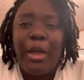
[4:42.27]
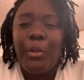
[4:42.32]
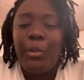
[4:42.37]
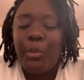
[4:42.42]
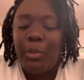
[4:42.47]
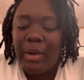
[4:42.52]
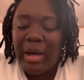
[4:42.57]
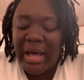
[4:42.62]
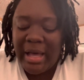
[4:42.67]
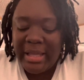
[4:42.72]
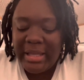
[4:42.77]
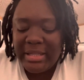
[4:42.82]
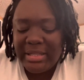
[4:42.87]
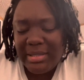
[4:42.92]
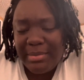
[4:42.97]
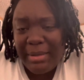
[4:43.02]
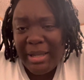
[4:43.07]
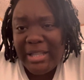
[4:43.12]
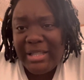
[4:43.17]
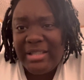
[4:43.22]
why is
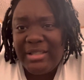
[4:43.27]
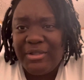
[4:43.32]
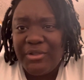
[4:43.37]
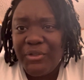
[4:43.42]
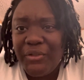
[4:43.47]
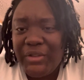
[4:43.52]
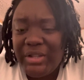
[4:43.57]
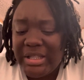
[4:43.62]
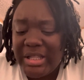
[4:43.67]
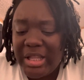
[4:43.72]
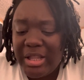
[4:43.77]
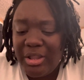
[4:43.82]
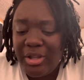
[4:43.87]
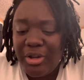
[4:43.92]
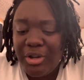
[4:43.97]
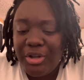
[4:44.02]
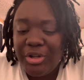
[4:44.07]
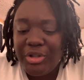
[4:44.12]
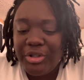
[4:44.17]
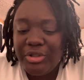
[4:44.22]
my cervix
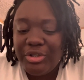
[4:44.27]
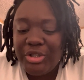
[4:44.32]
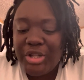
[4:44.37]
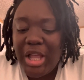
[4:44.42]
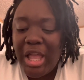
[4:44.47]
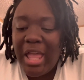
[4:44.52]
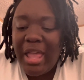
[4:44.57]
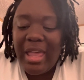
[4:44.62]
enlarged?